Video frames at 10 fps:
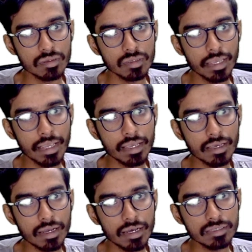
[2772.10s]
A
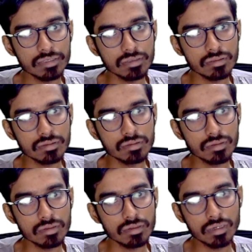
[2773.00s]
cross
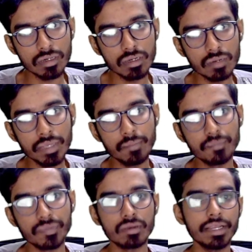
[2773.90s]
curl B,
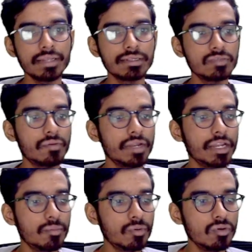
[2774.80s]
right? This is what we need
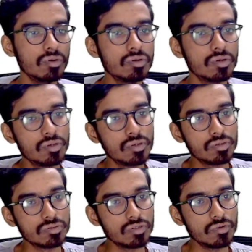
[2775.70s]
to prove.
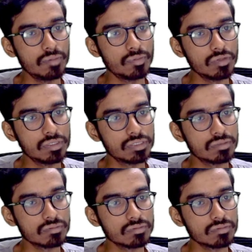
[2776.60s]
So we'll prove this.